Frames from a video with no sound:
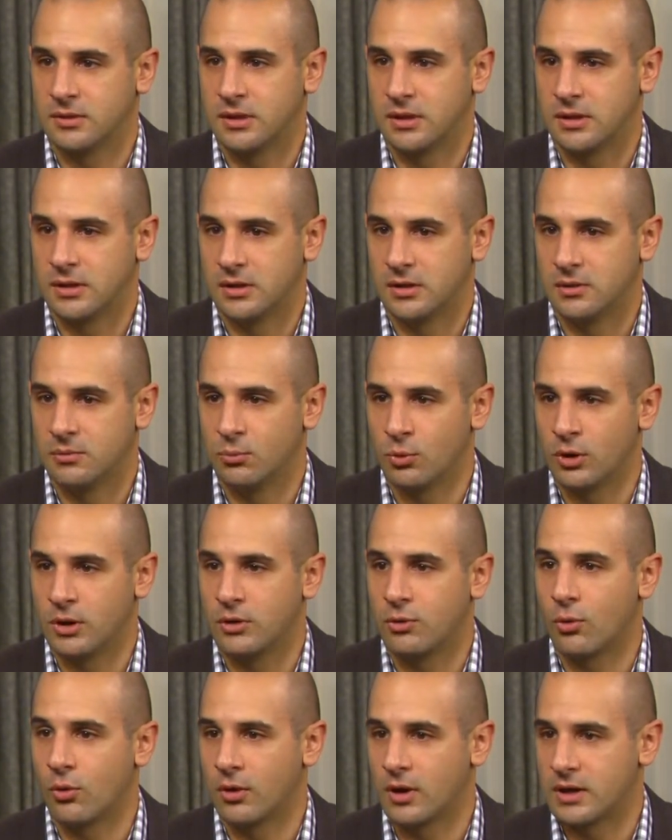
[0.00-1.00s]
the Marine
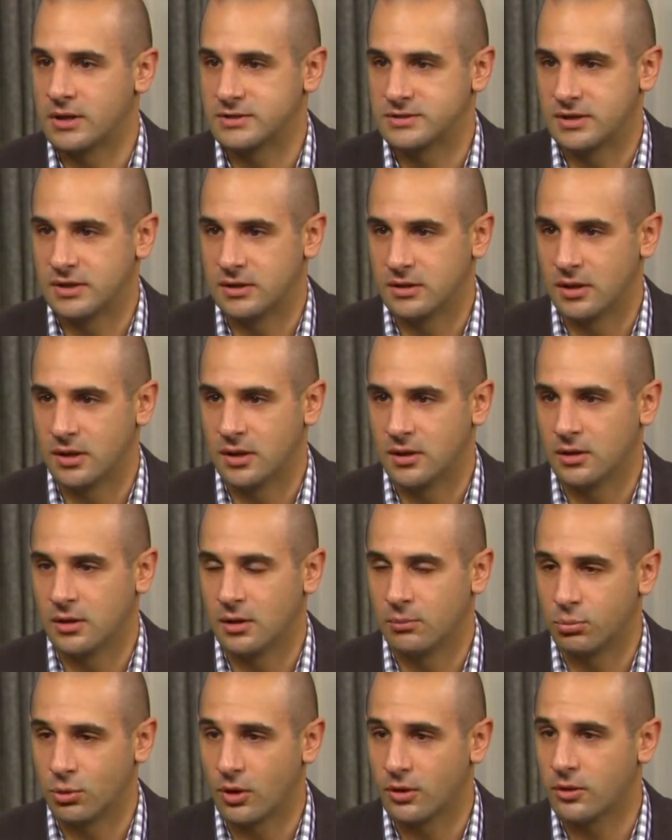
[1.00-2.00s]
Corps has a, uh,
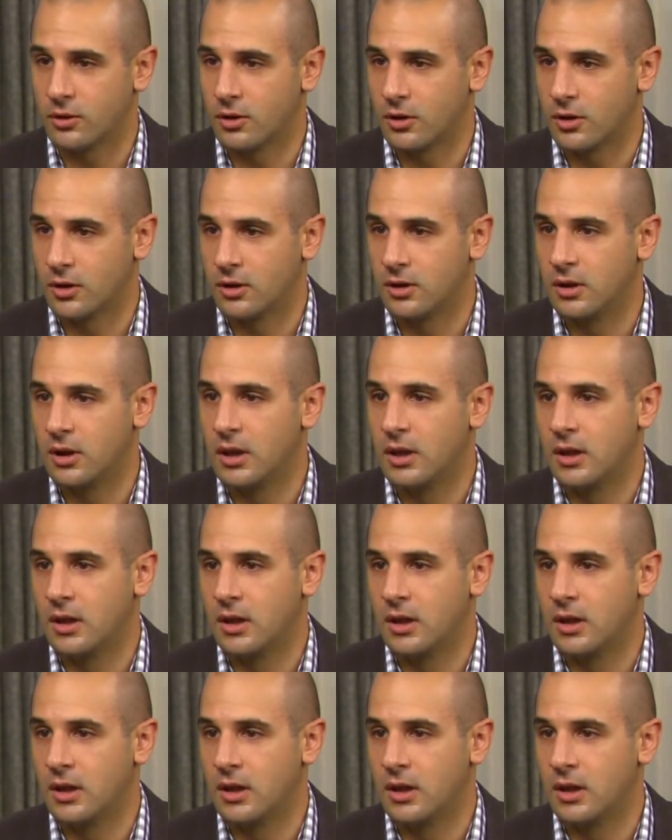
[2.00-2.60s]
a brotherhood